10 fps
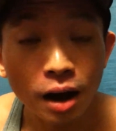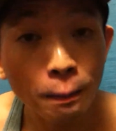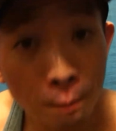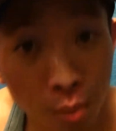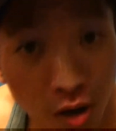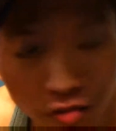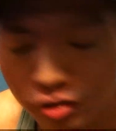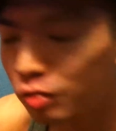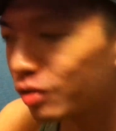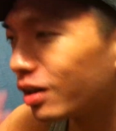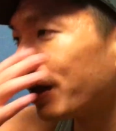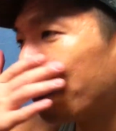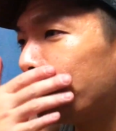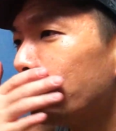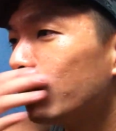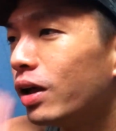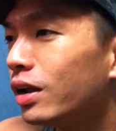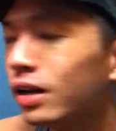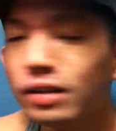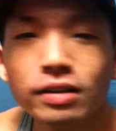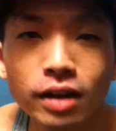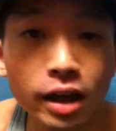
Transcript: Above, it's like, and